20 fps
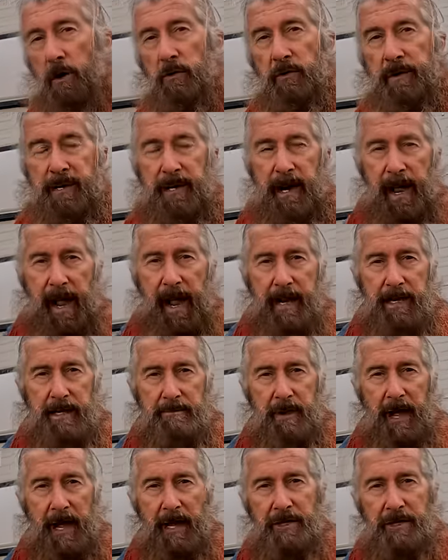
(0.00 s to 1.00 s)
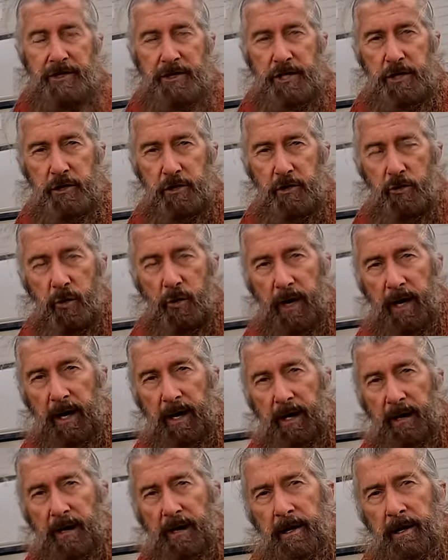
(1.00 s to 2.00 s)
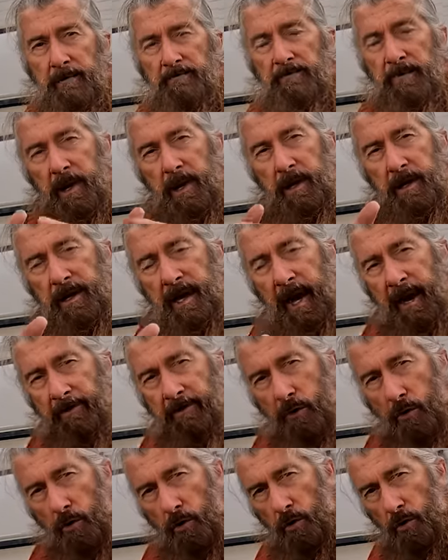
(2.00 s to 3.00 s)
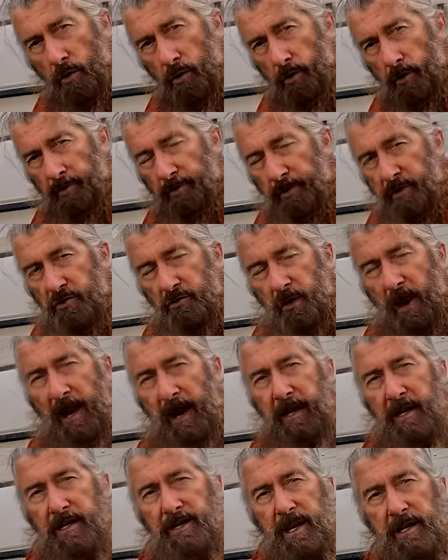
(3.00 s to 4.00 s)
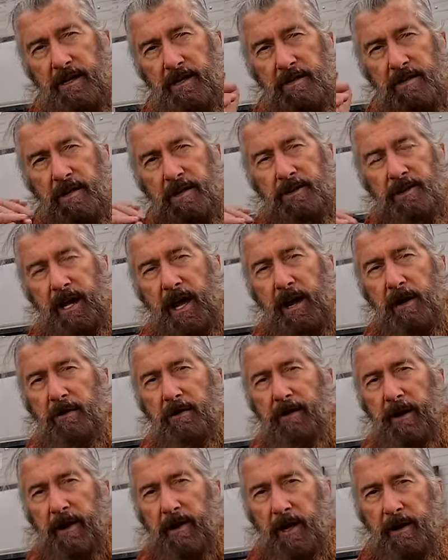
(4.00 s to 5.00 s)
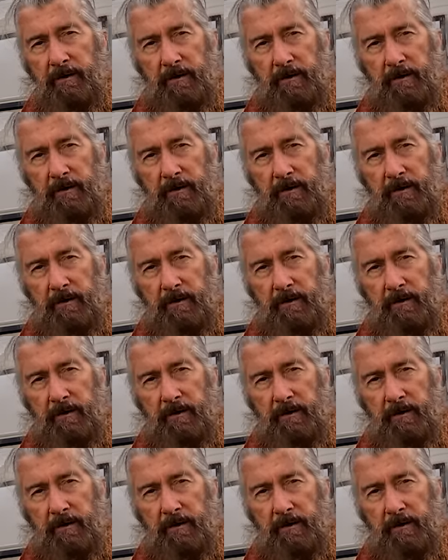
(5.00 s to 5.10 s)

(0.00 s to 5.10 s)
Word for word: I would get a handyman to uh, cover all of the drainage underneath the caravan.